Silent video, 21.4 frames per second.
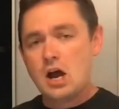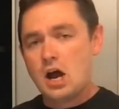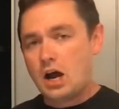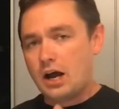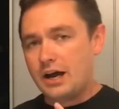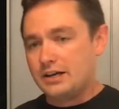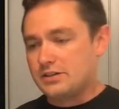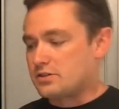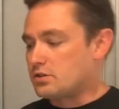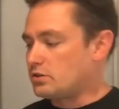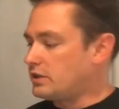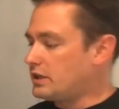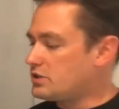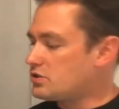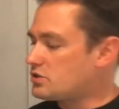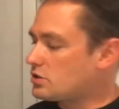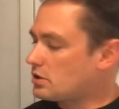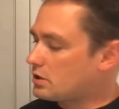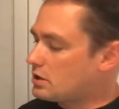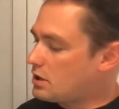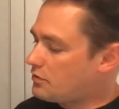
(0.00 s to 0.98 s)
All right, so let's
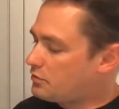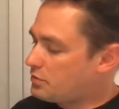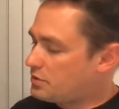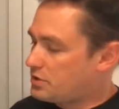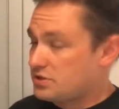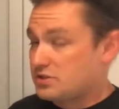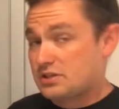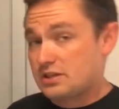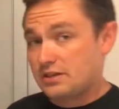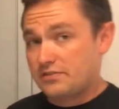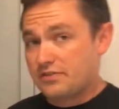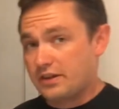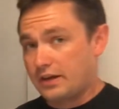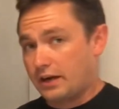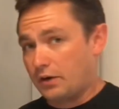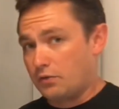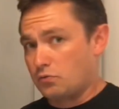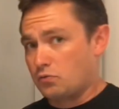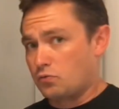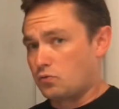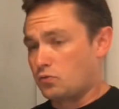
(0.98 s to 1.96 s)
start off with the stuff that I
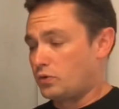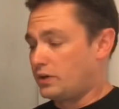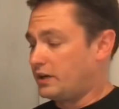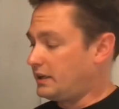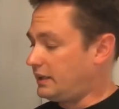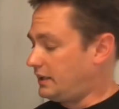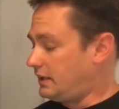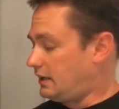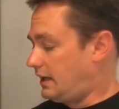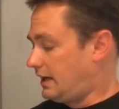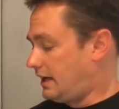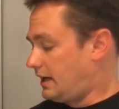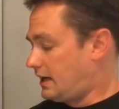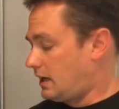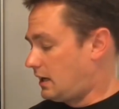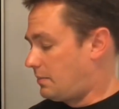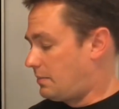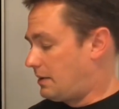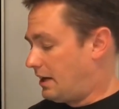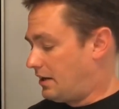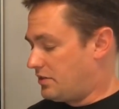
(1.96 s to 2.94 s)
really like
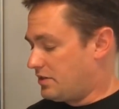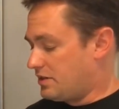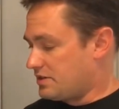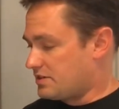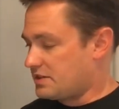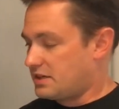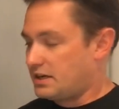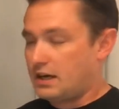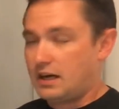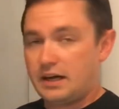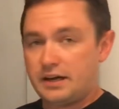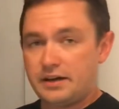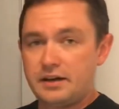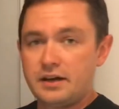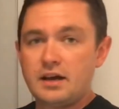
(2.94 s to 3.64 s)
about this gun.